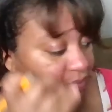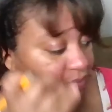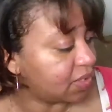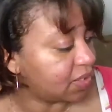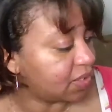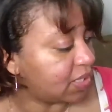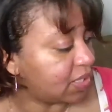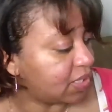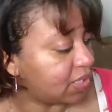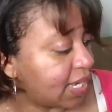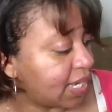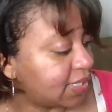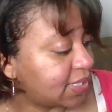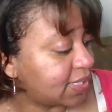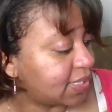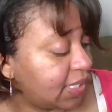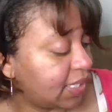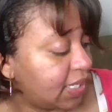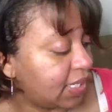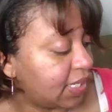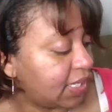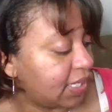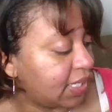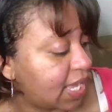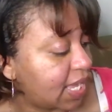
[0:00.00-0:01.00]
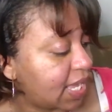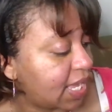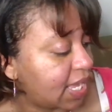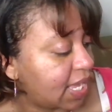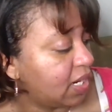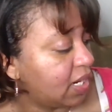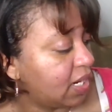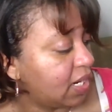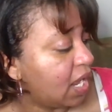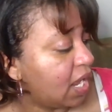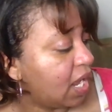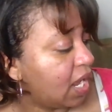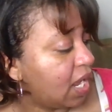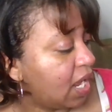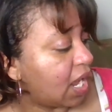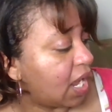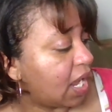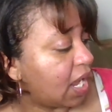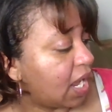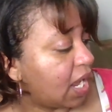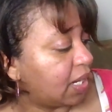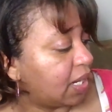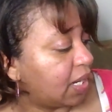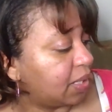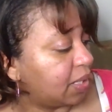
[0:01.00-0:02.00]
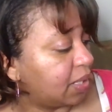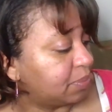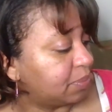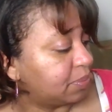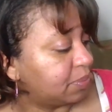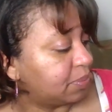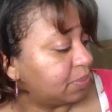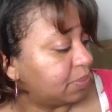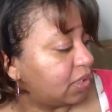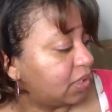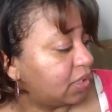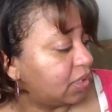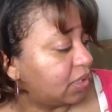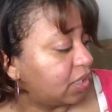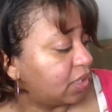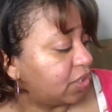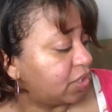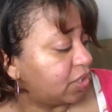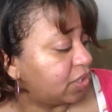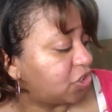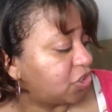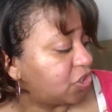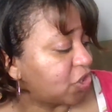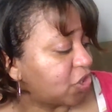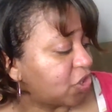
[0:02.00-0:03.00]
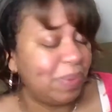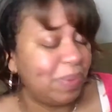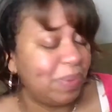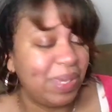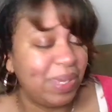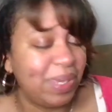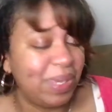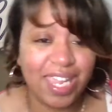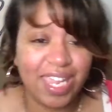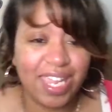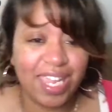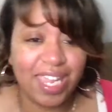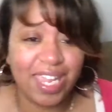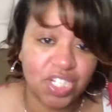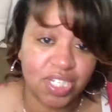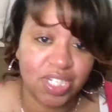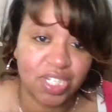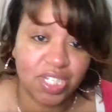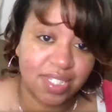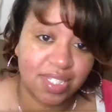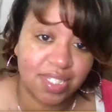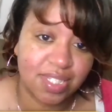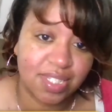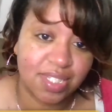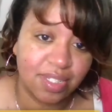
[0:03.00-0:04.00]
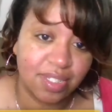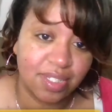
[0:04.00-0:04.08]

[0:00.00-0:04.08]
the next thing is that um, don't be anxious.